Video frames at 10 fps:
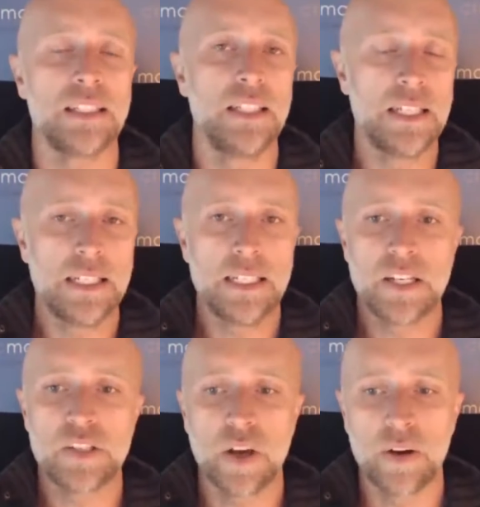And
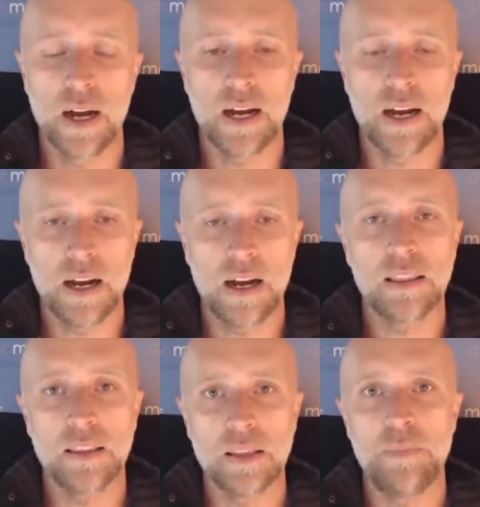so I
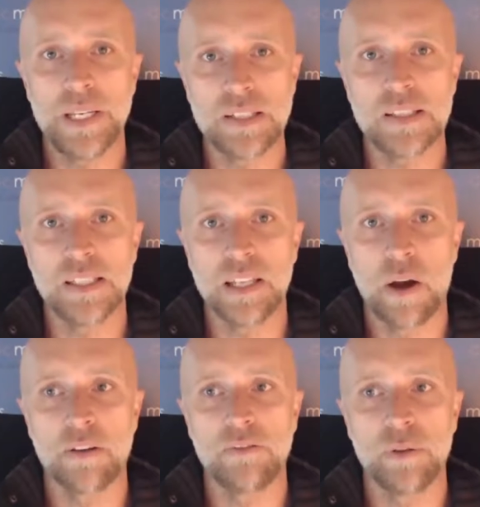think the biggest thing
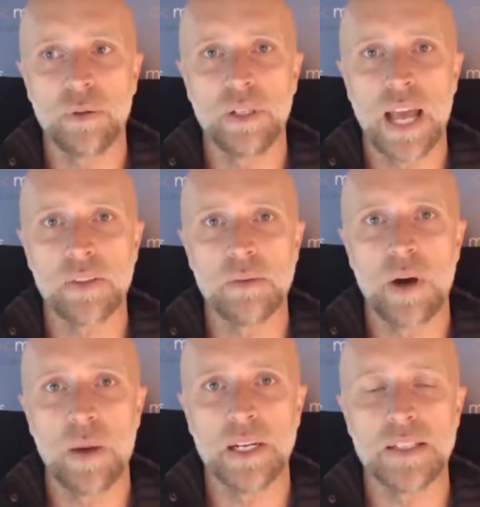going forward now at the
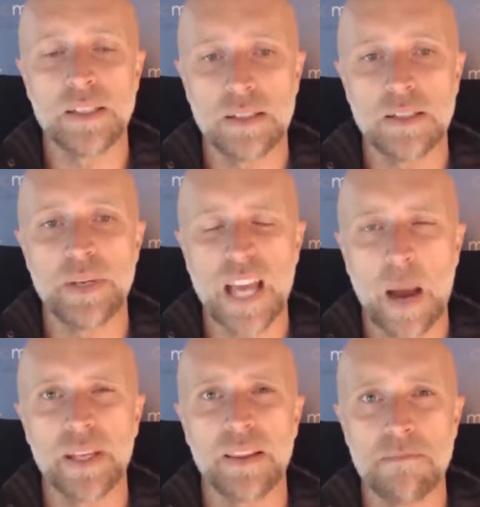moment is
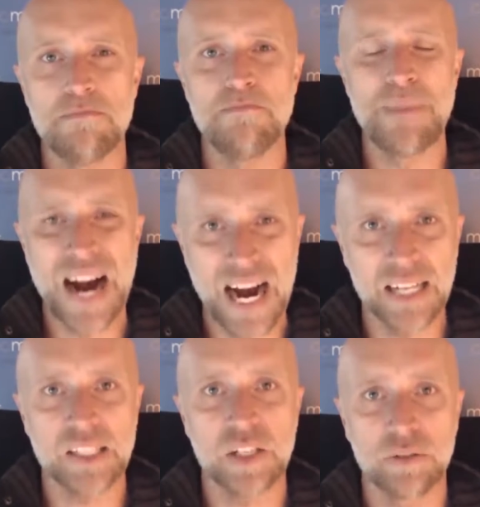becoming the
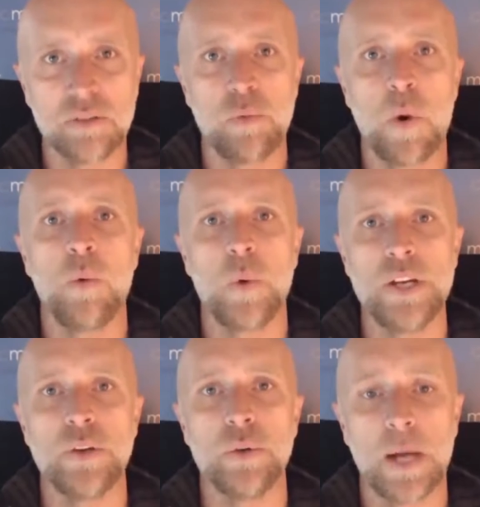master of what we do.